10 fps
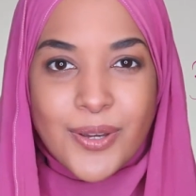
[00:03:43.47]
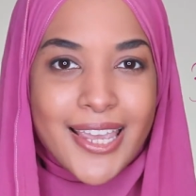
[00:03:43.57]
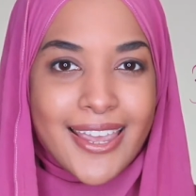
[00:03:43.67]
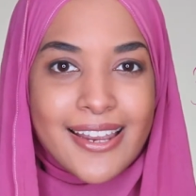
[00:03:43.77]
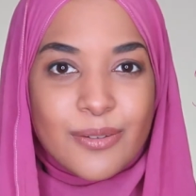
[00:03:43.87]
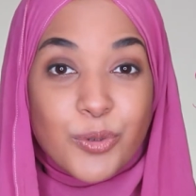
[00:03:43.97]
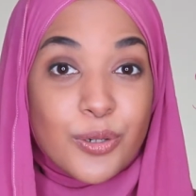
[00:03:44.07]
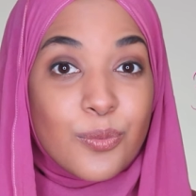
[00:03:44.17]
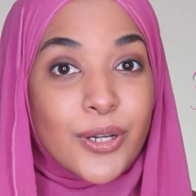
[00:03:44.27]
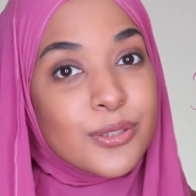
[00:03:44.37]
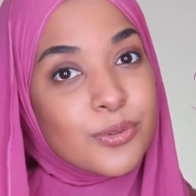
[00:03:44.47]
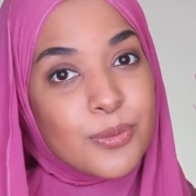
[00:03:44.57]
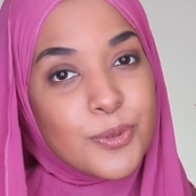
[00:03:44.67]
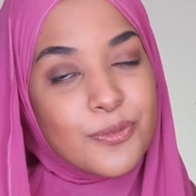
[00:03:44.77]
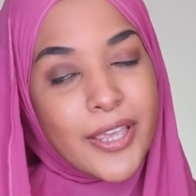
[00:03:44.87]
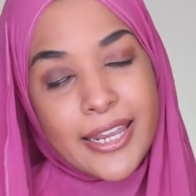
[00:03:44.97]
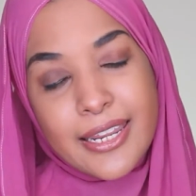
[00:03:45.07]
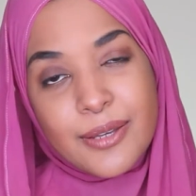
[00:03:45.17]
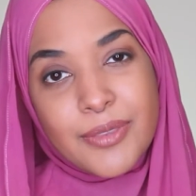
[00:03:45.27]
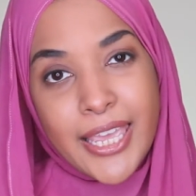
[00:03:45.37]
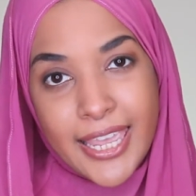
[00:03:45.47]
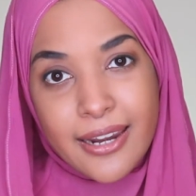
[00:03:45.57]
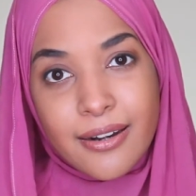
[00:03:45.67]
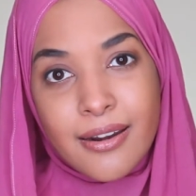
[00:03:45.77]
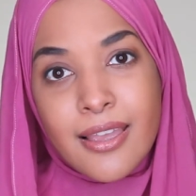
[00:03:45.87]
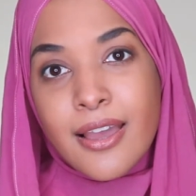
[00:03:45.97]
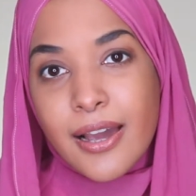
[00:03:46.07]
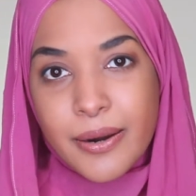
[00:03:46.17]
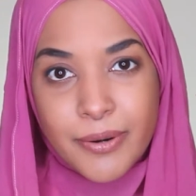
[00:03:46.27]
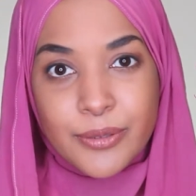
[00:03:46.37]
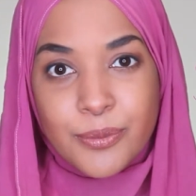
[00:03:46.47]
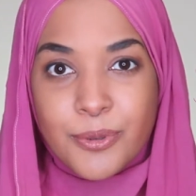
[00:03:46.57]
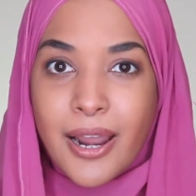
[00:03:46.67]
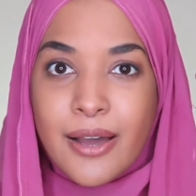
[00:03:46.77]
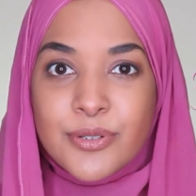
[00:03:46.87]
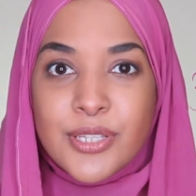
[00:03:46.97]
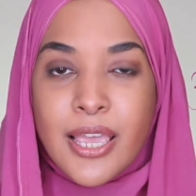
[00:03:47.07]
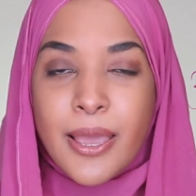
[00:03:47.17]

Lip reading: Again, we don't want to remove any of the hair around the brows,